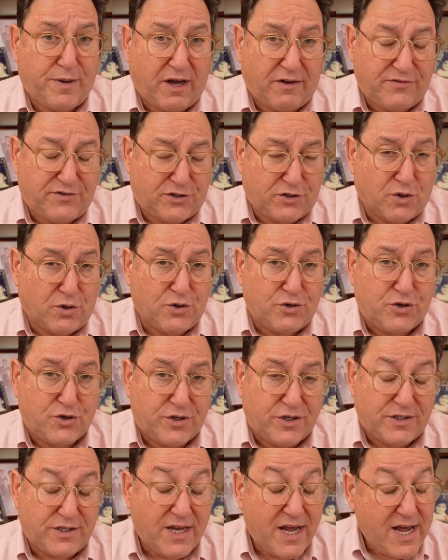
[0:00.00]
of
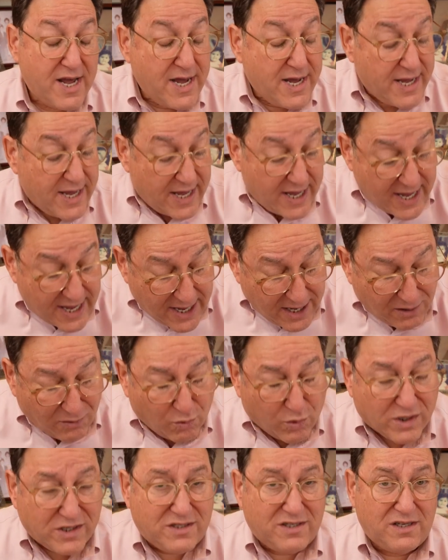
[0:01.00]
soldiers. He
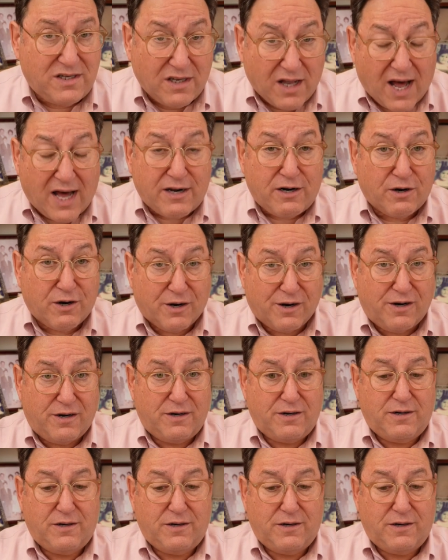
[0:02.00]
was not hurt,